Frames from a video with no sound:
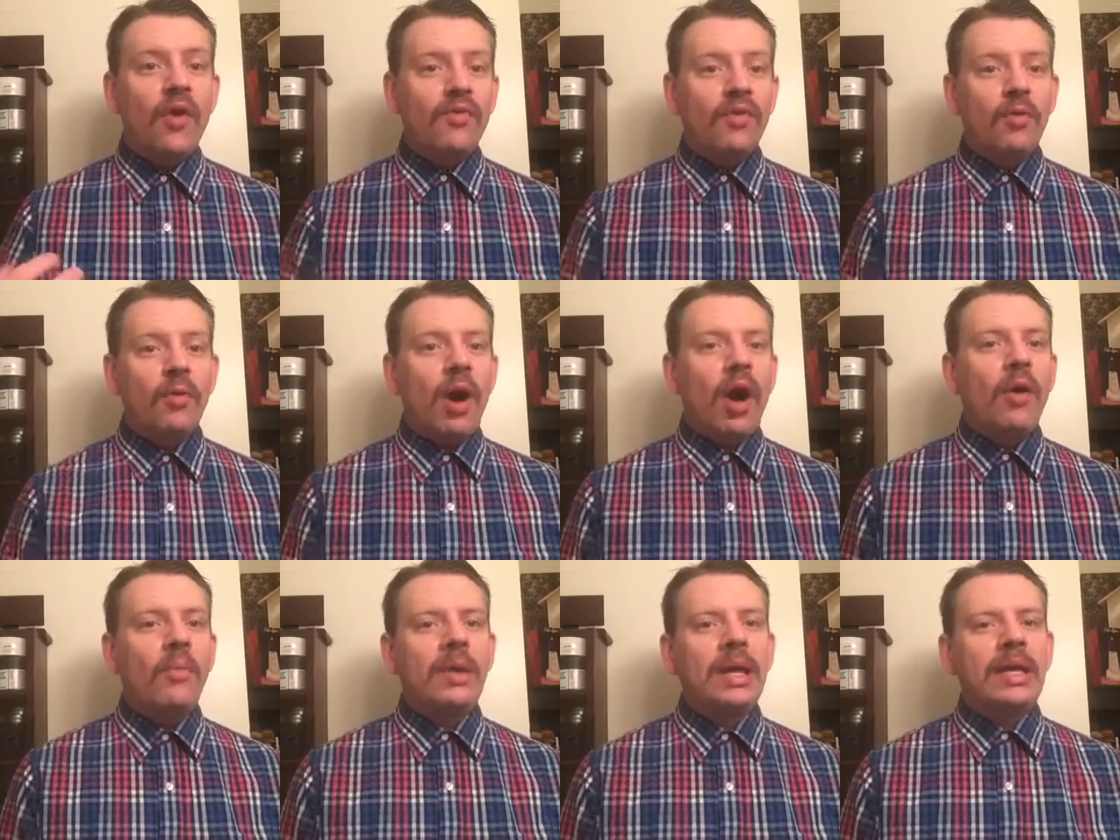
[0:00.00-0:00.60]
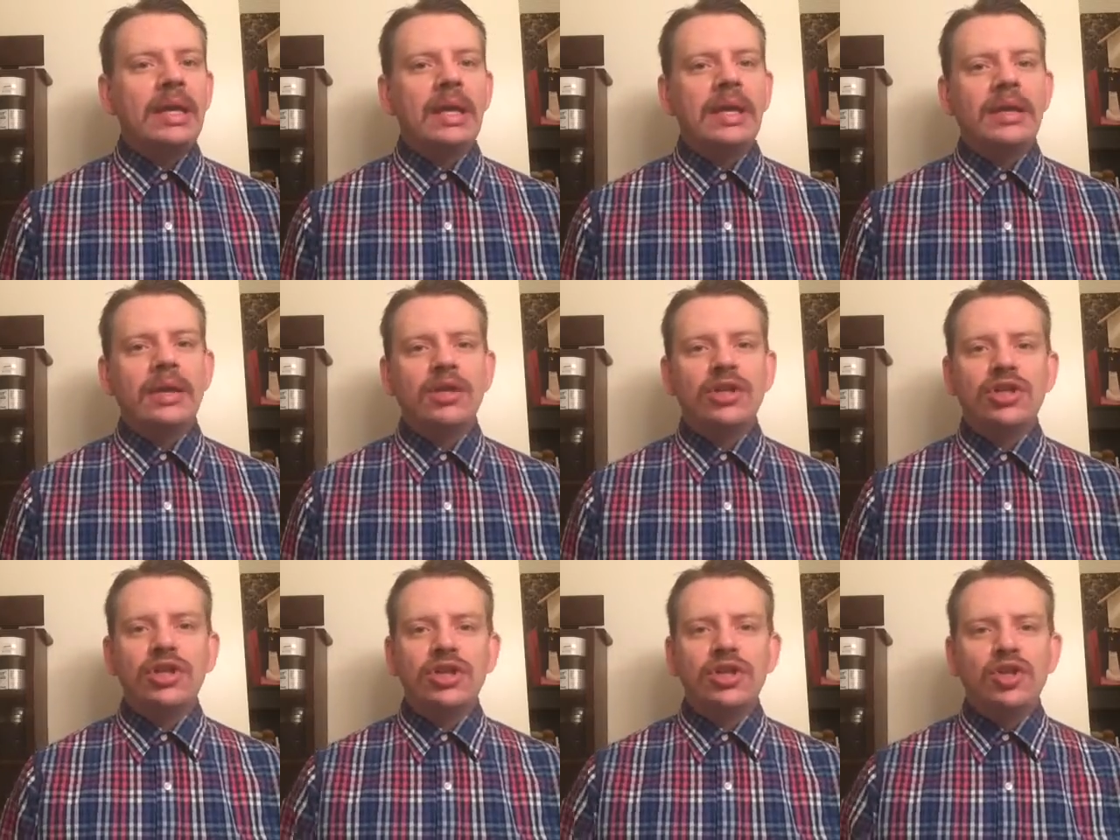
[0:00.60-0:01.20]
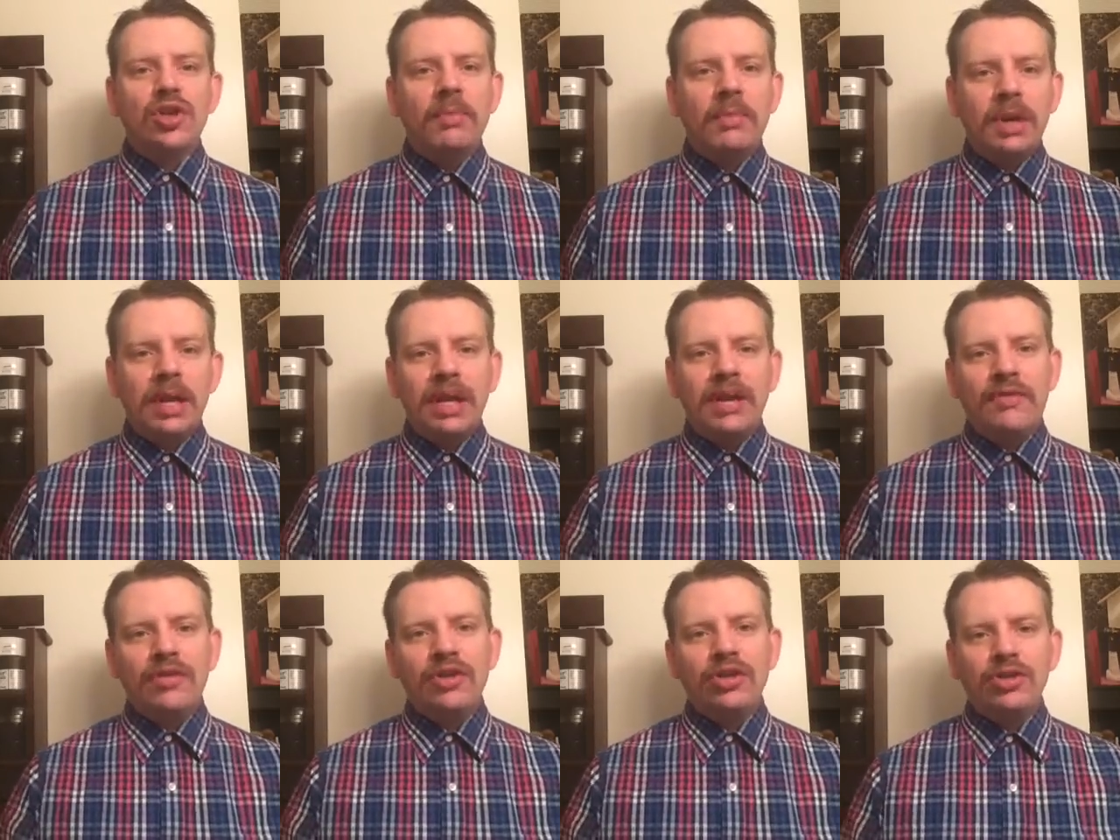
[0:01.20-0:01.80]
overwhelming and there's just so
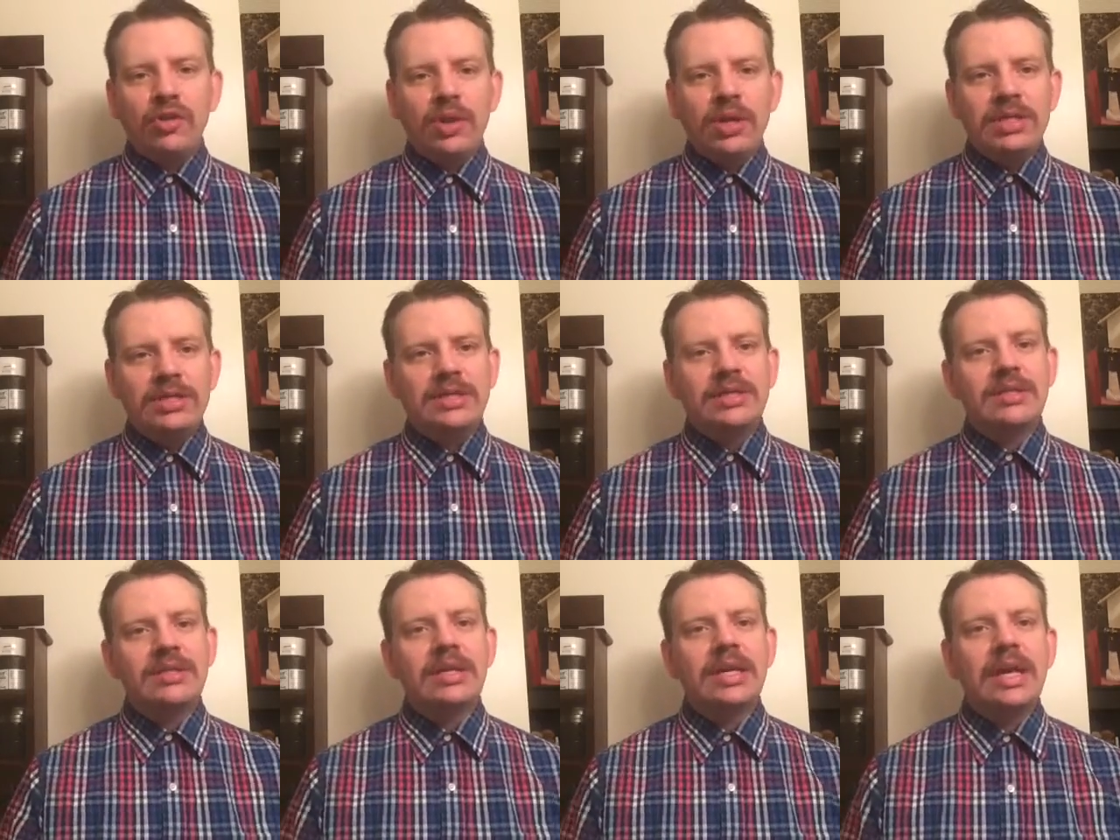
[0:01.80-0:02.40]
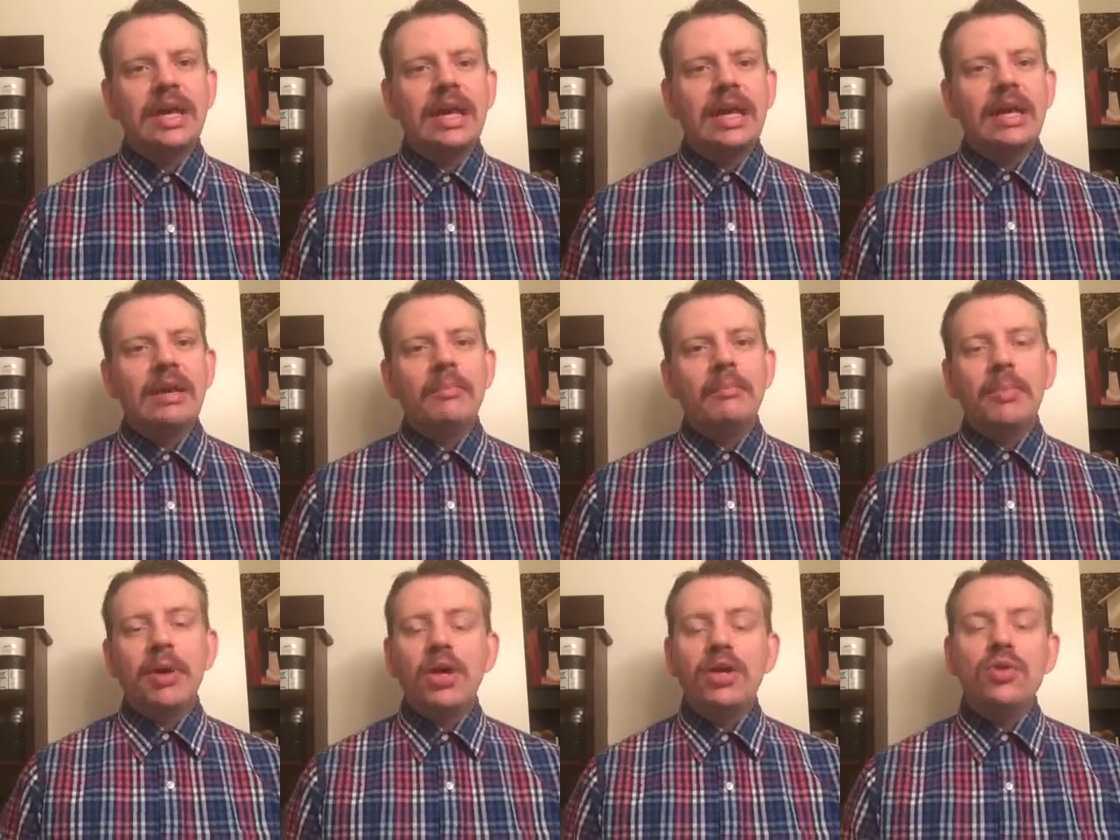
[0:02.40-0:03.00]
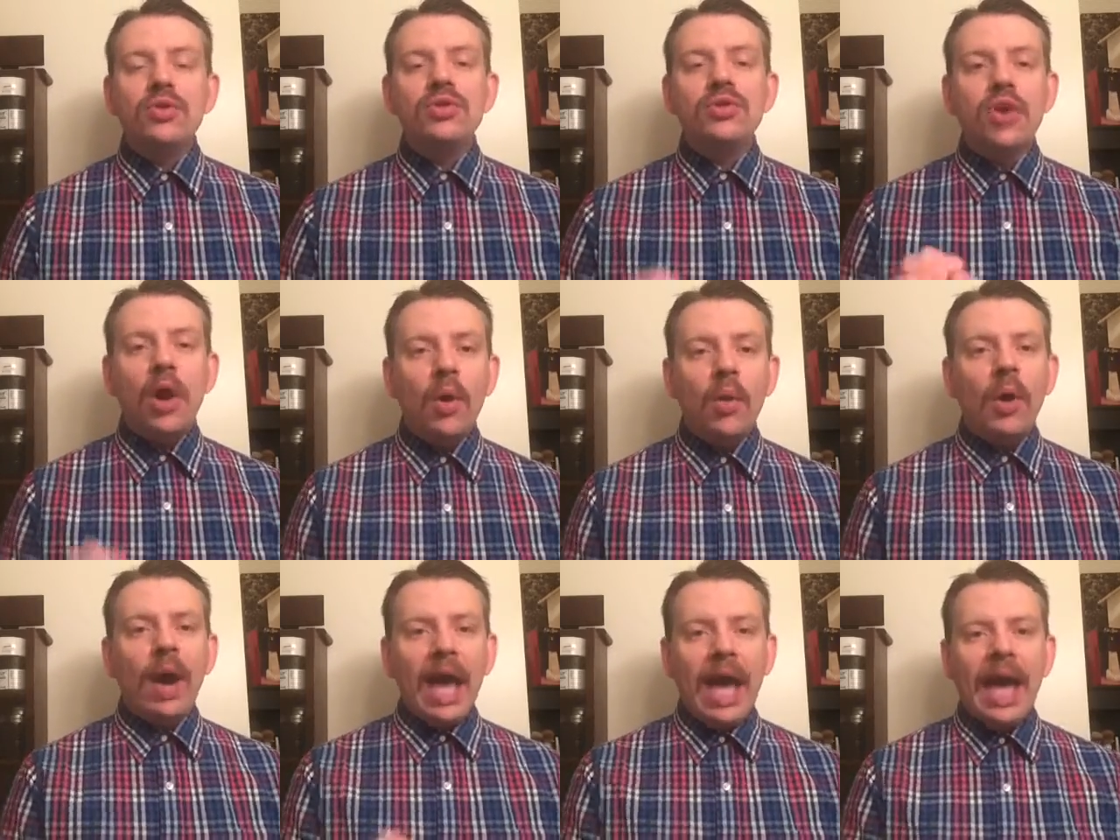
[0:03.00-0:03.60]
many different choices but you
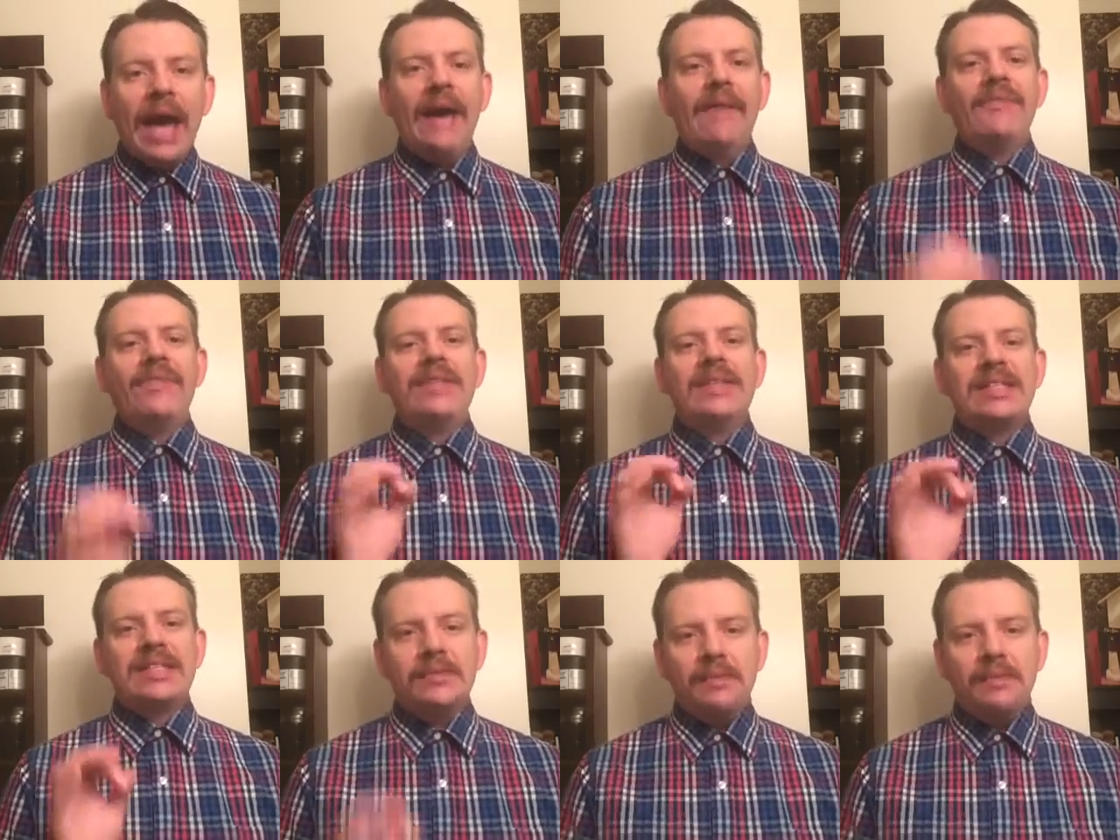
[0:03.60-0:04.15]
don't have to